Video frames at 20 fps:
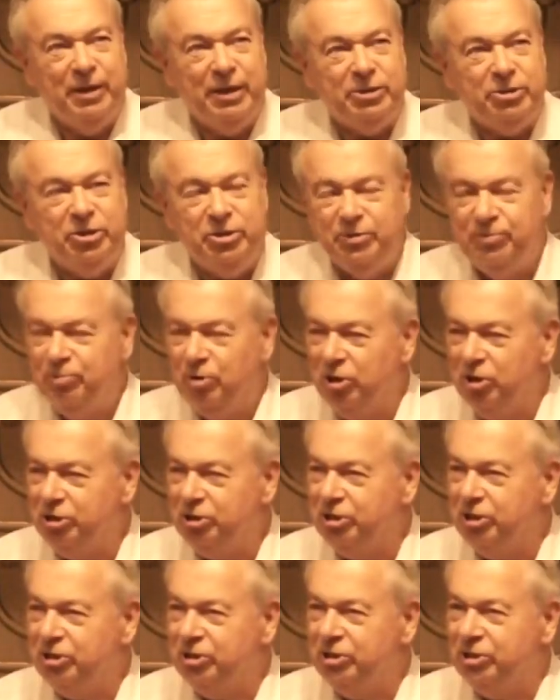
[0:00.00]
bashing the
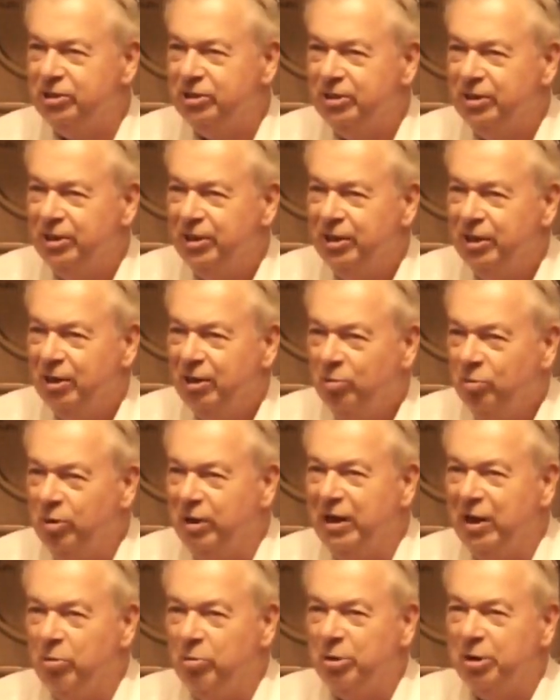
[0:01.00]
Protestants.
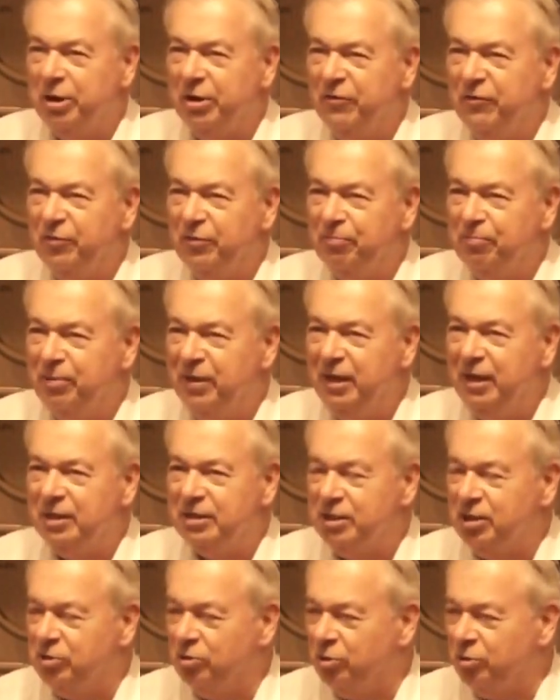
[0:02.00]
We're now working for
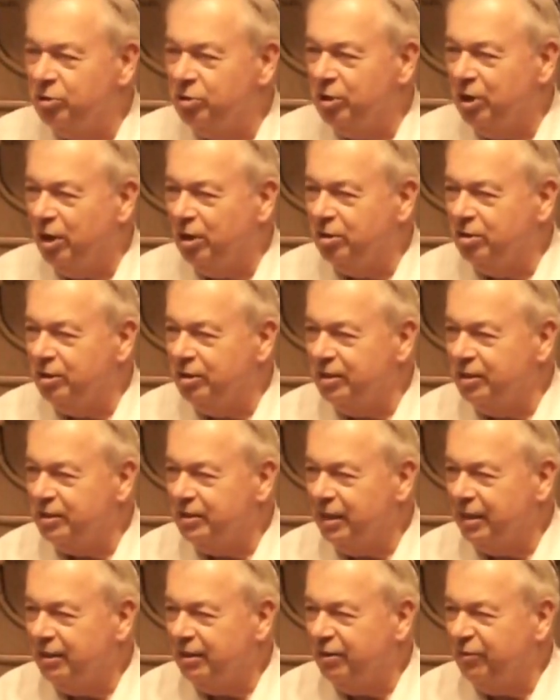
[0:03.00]
peace in Northern Ireland.
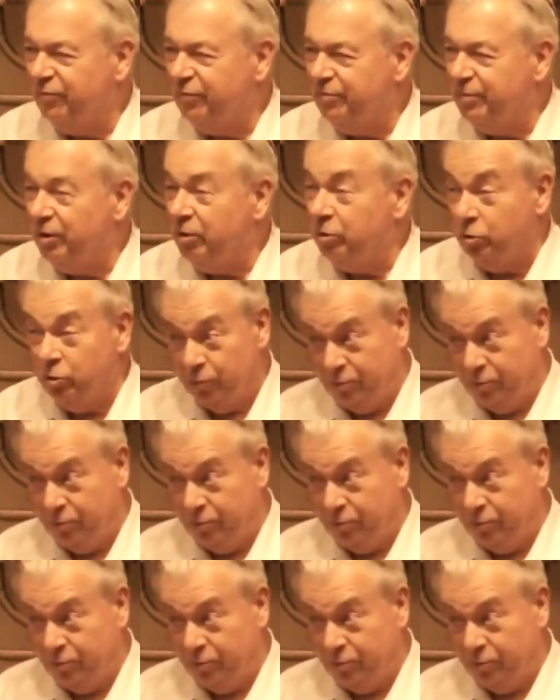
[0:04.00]
Is that clear from now?